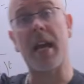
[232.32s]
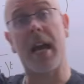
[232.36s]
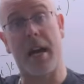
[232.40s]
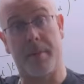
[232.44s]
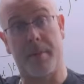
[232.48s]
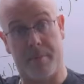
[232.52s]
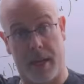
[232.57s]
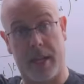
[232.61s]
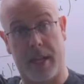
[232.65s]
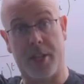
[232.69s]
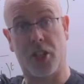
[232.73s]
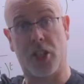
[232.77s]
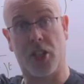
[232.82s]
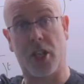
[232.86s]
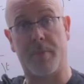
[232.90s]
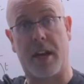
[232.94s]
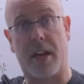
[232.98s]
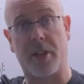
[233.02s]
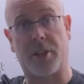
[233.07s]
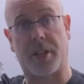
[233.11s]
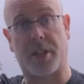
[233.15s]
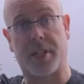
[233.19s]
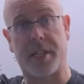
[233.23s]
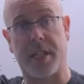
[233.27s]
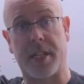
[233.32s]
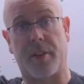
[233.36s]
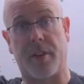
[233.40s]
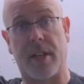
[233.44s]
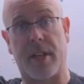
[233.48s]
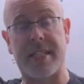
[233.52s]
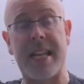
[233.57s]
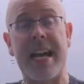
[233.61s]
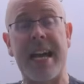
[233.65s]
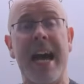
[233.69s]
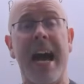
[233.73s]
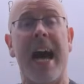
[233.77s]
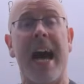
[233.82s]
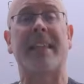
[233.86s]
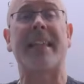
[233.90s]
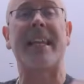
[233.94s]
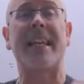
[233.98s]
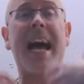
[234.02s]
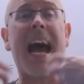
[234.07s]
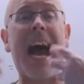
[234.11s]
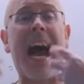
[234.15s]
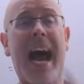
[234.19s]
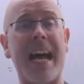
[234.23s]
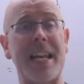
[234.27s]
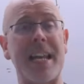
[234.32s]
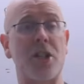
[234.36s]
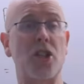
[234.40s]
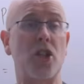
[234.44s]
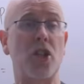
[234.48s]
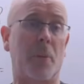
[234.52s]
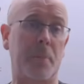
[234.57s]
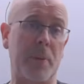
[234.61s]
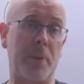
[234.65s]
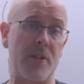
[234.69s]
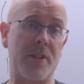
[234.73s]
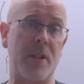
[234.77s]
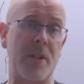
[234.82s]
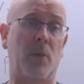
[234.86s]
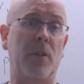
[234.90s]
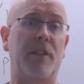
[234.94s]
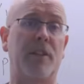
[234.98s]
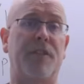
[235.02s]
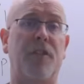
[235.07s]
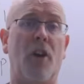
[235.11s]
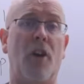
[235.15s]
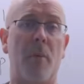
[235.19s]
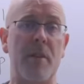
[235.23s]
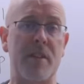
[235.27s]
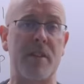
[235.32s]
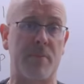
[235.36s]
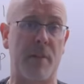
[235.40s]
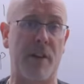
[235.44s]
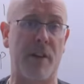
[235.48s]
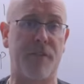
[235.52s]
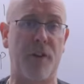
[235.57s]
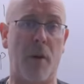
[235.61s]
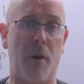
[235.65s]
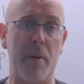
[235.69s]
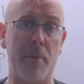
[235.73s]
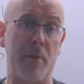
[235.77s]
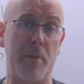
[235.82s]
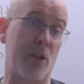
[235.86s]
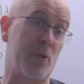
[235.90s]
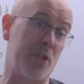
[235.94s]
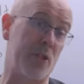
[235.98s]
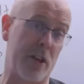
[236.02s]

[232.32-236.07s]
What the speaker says: a geometric series and then add it up using one of the formulas from my formula book,